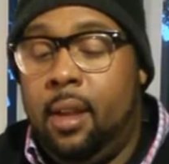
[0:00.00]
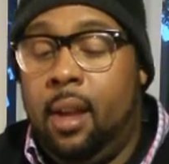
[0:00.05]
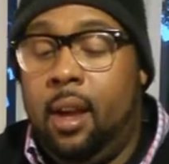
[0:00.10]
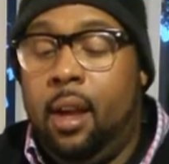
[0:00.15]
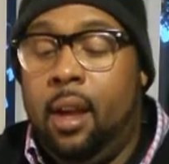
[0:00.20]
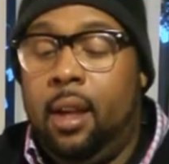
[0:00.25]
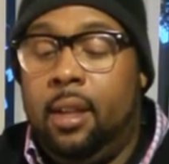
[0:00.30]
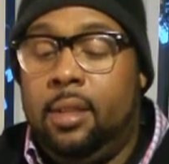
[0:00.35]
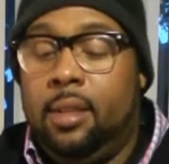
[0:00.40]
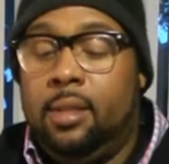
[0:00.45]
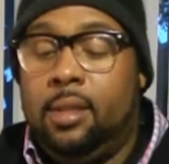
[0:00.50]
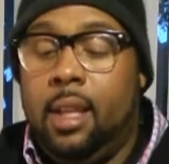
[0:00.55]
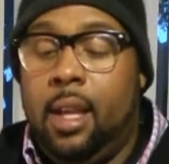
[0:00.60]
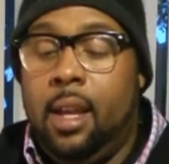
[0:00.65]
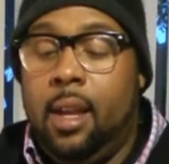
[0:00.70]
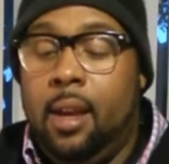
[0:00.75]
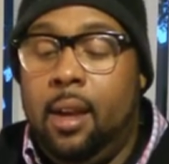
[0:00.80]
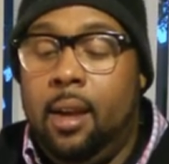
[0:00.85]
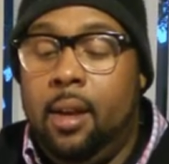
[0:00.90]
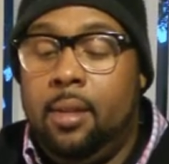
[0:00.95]
This is
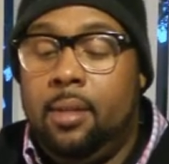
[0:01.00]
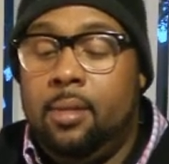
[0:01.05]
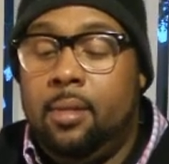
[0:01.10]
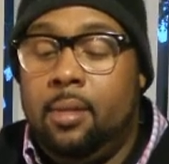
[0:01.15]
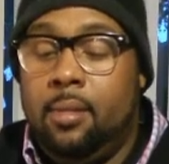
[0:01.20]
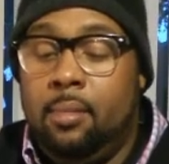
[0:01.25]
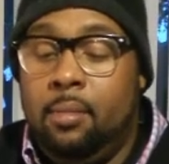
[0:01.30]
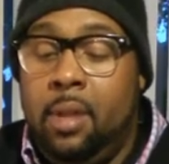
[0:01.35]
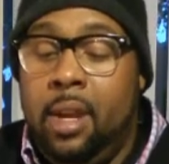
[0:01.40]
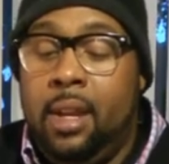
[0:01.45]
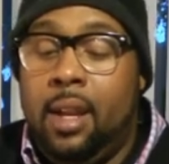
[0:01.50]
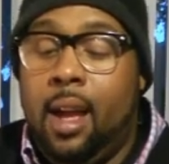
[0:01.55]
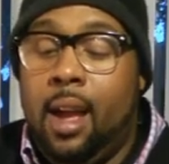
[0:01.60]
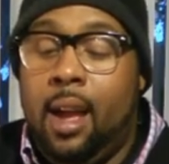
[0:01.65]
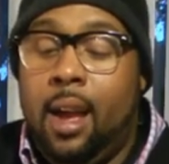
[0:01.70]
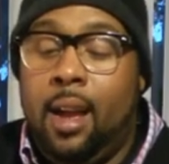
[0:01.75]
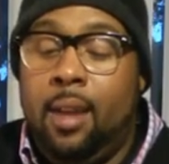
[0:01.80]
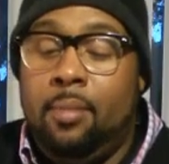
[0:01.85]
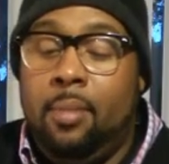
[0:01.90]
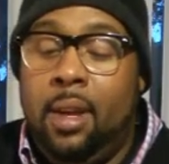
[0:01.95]
a
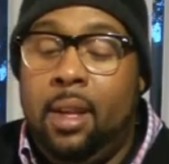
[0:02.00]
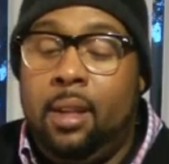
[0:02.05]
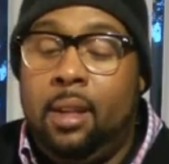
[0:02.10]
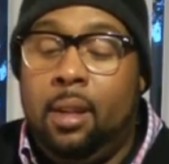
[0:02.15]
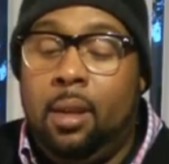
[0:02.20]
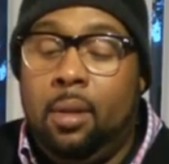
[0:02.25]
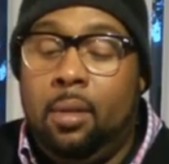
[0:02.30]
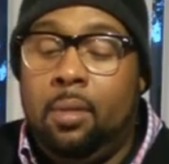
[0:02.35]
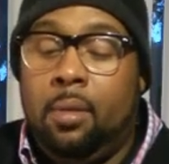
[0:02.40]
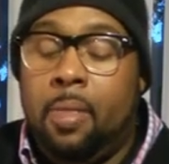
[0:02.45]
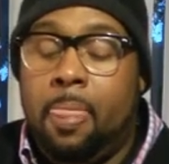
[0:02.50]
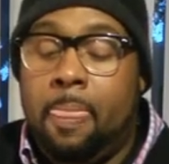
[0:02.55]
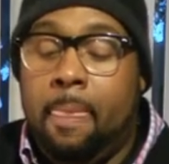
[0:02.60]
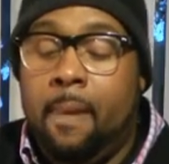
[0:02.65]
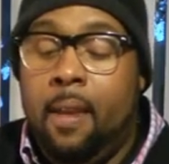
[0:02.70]
mid-high, mid-low.